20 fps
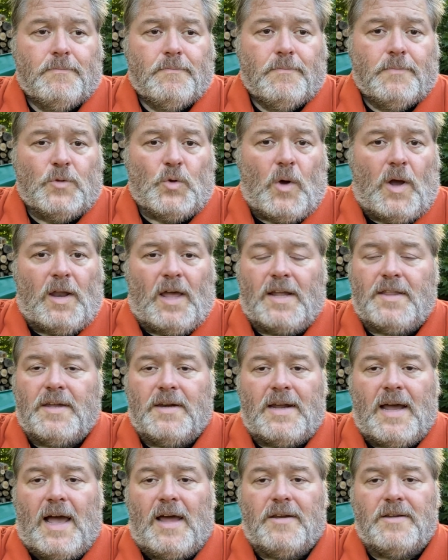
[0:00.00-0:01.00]
do I like the
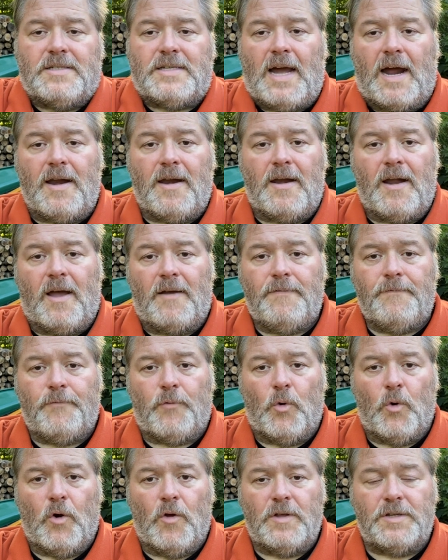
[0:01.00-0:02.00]
dial design enough
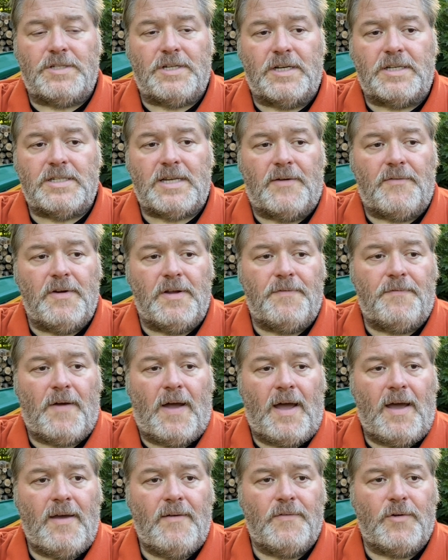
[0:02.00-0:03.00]
for the
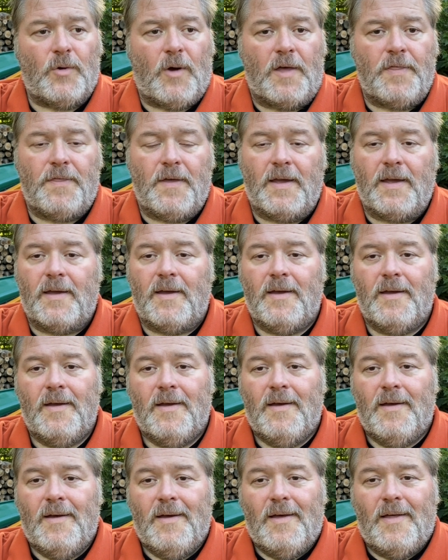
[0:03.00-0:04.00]
675? Do I think
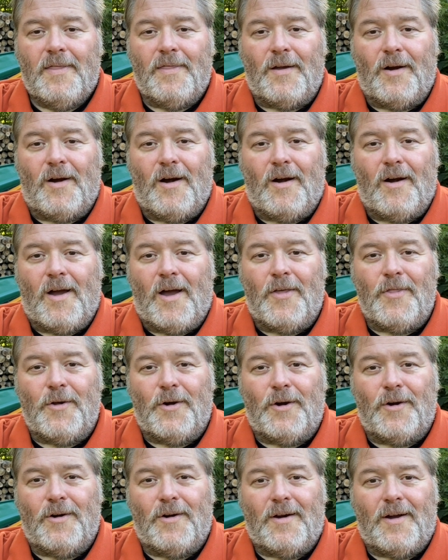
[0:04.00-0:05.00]
there are
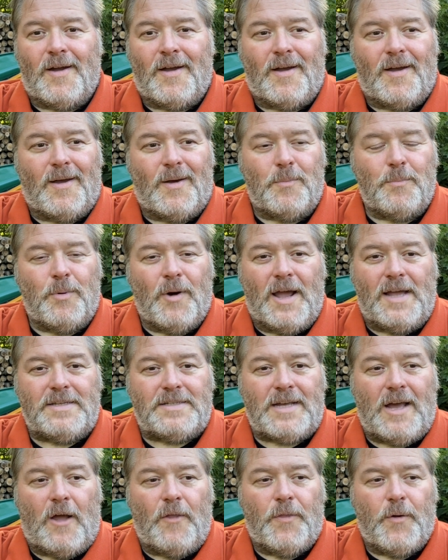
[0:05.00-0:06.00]
other
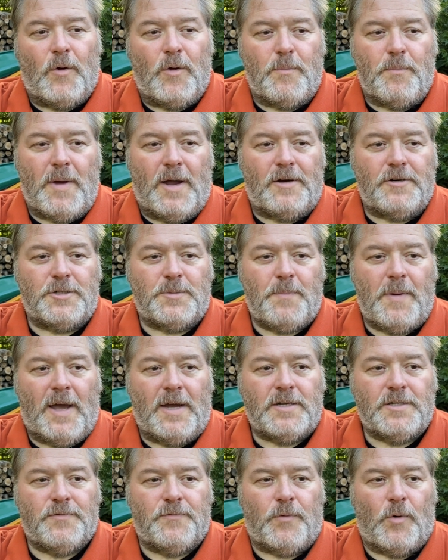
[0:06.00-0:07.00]
brands out there with better
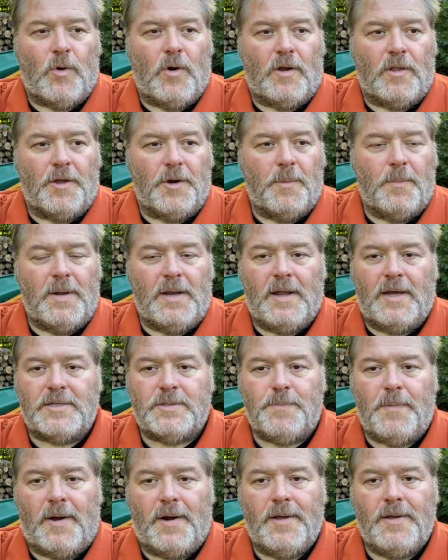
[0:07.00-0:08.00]
specs for a little bit
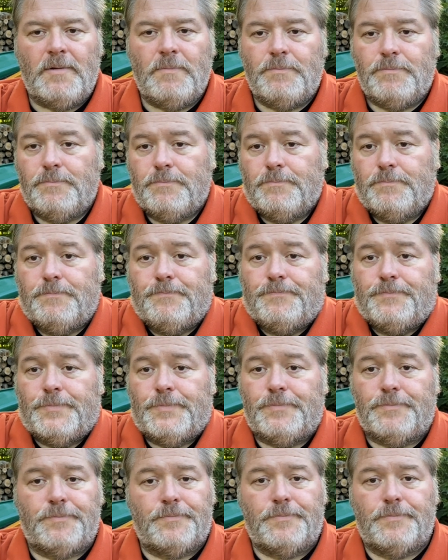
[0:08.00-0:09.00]
less money?
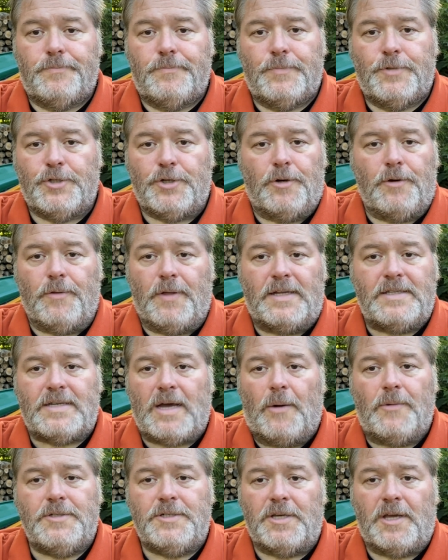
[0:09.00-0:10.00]
Sure, that's
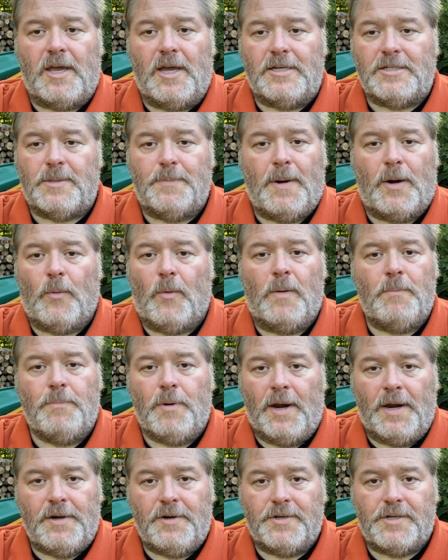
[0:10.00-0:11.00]
always the case, no matter what
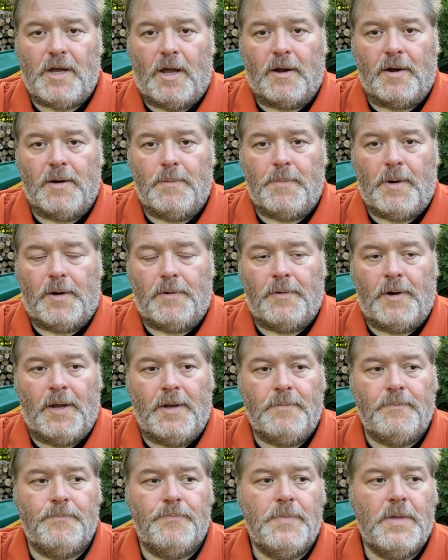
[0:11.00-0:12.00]
brand you're talking about,
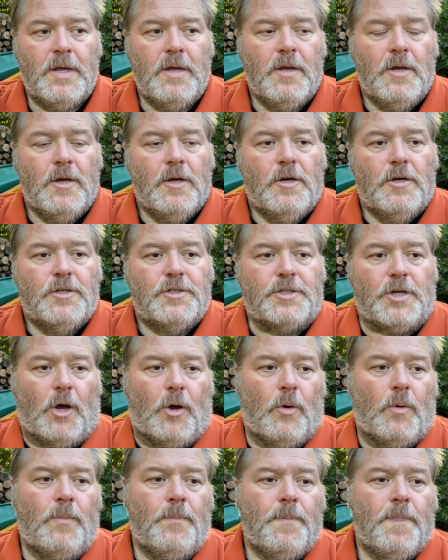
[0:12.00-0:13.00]
right? So